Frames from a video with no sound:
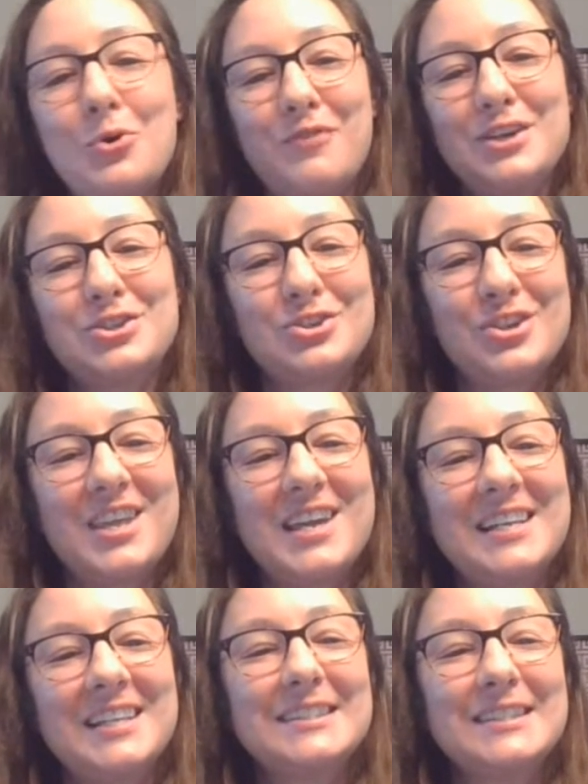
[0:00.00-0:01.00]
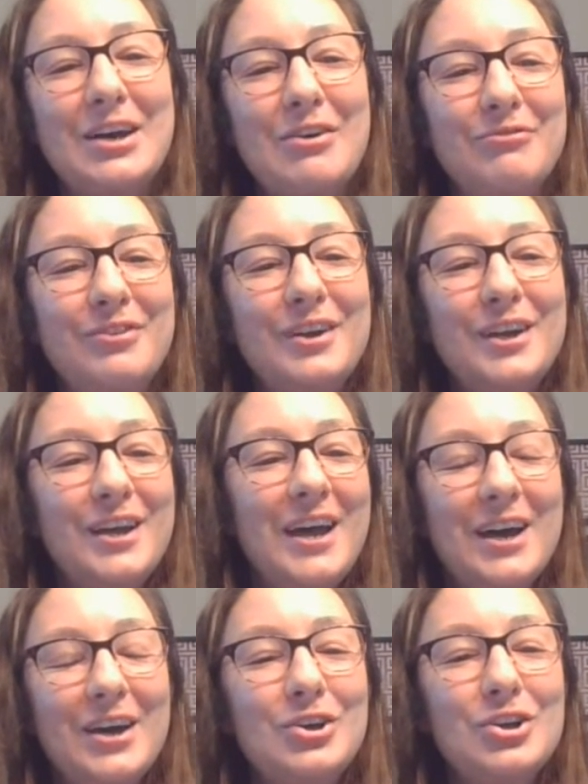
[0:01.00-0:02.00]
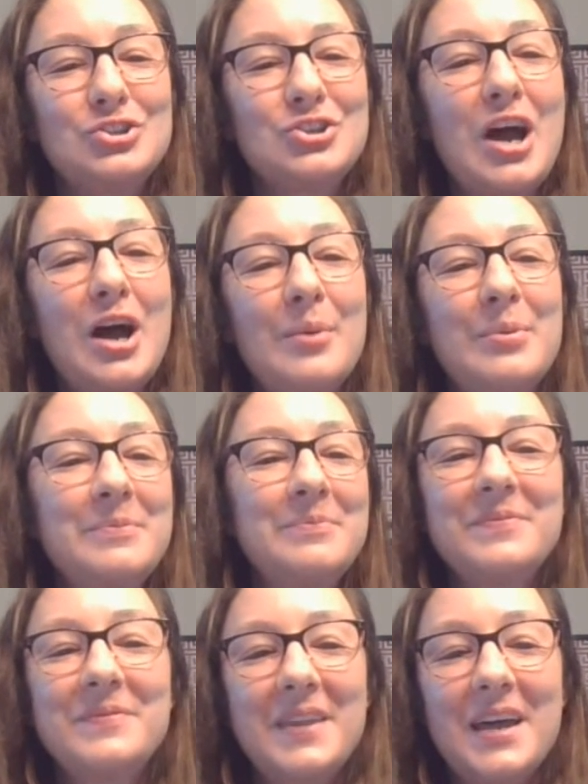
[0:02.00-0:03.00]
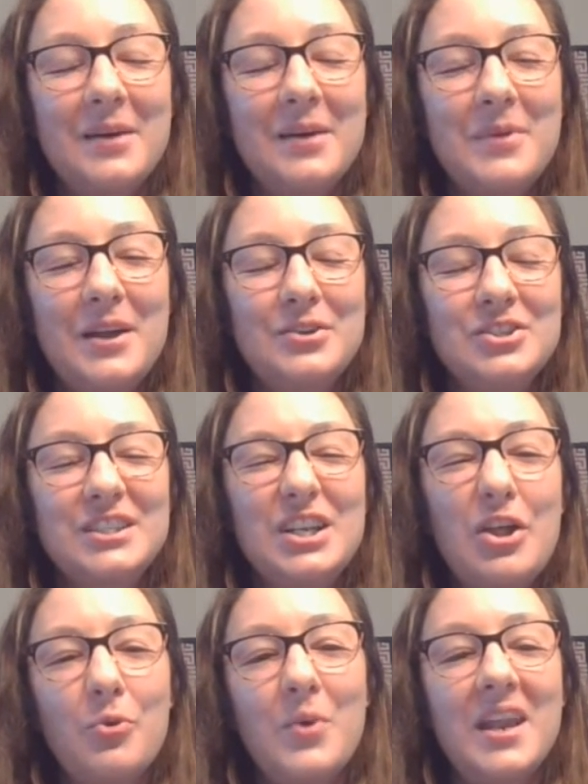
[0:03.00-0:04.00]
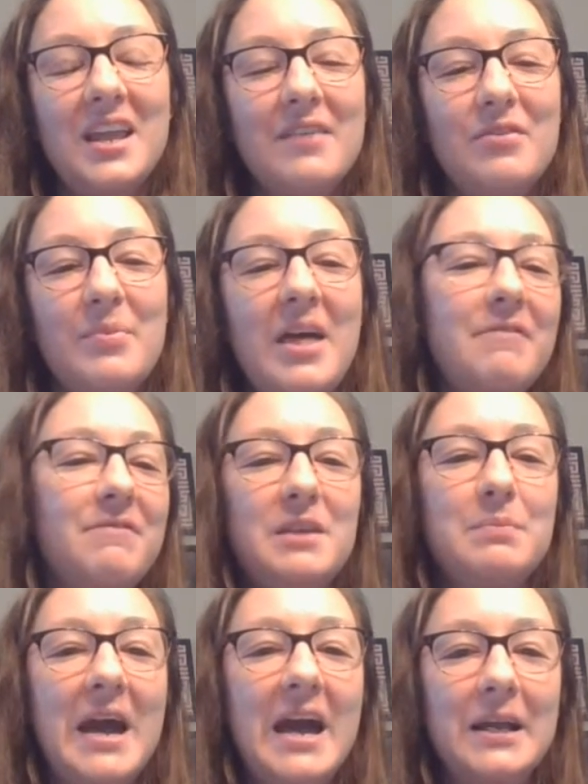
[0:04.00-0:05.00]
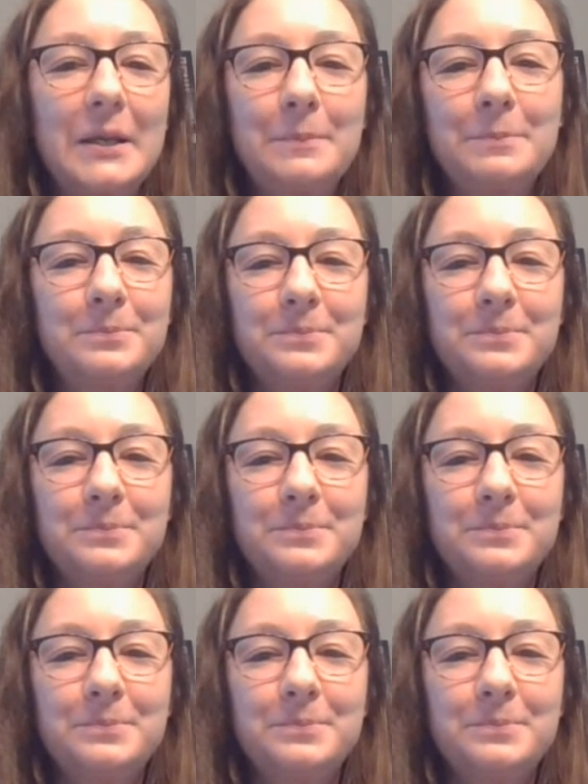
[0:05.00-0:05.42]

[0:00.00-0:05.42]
motivational things of good job, and just another way to give them that feedback.